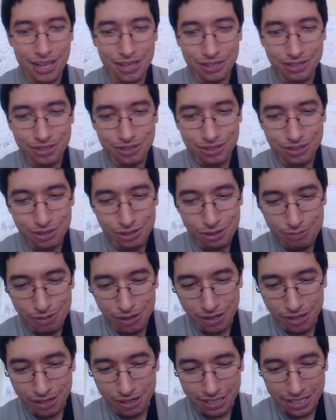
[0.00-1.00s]

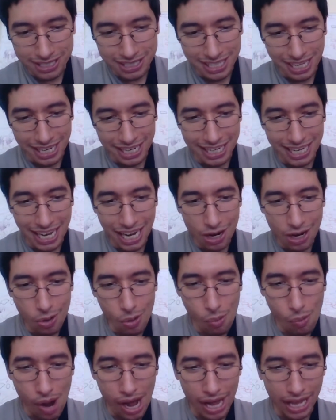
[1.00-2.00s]
super just like
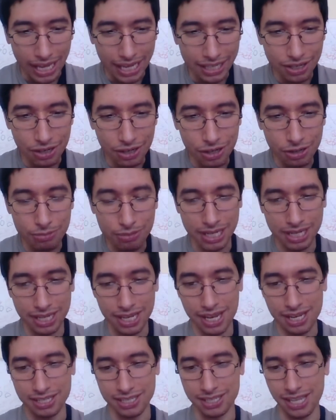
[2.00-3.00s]
quiet. Oh my
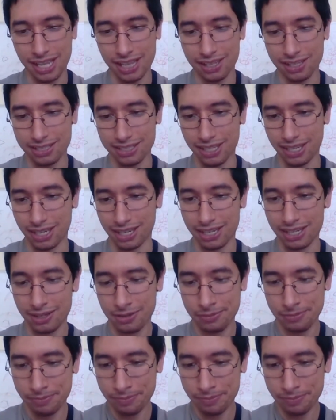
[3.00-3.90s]
gosh, that looks like